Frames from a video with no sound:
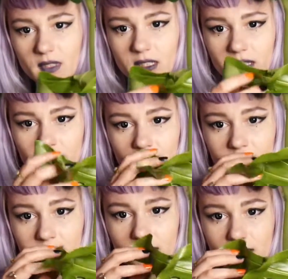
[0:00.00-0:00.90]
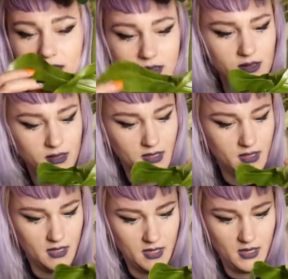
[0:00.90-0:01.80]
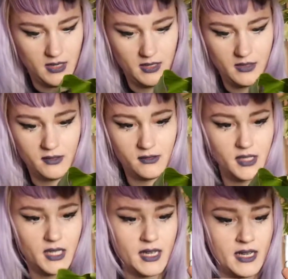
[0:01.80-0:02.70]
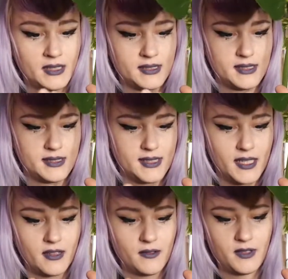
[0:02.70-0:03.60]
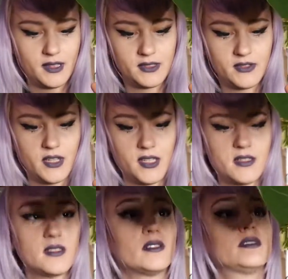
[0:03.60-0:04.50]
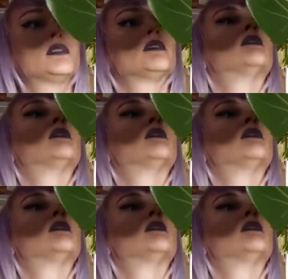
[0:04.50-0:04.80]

Here it is. It already has second fenestrations.